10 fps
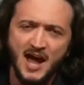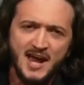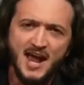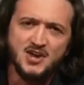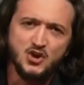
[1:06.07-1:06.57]

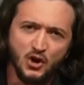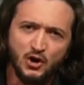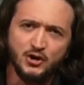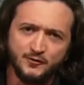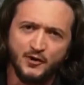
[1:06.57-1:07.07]
I hadn't
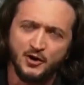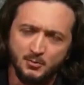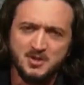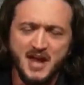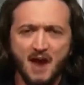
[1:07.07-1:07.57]
heard of
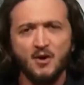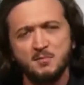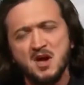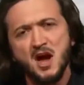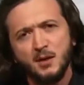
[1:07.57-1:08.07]
her, but
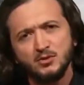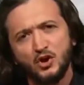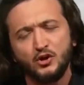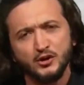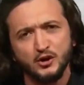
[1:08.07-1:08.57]
now I'm
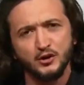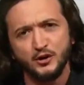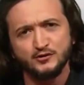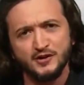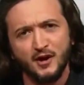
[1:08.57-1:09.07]
learning a
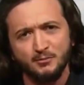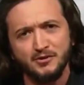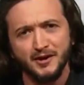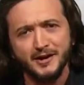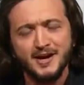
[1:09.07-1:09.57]
little
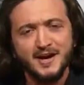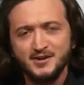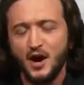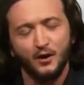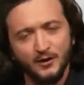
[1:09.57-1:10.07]
something.
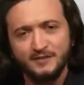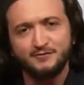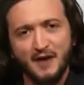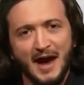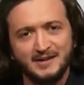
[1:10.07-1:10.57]
No,
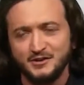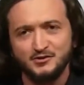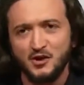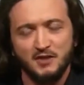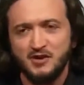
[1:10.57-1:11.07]
in fact,
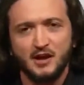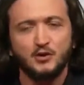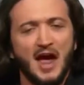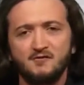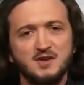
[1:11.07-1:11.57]

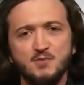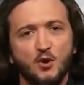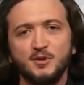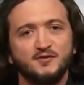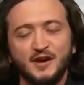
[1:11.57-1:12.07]
every
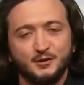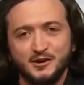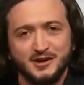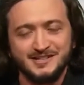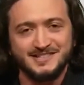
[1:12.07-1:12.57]
moment of
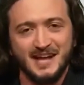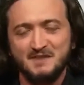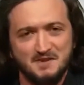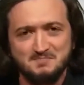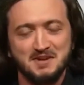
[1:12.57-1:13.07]
Hillary Clinton's
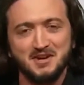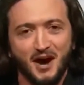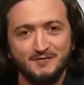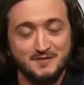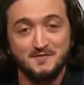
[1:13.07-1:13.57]
life has been
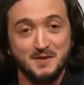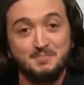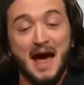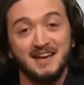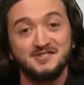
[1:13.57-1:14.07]
covered for
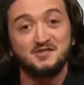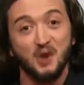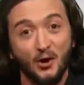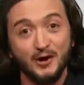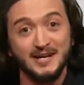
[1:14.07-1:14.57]
the past
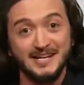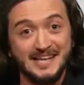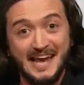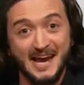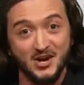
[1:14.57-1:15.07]
30
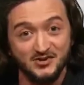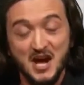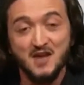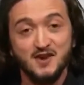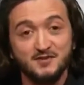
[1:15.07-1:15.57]
years.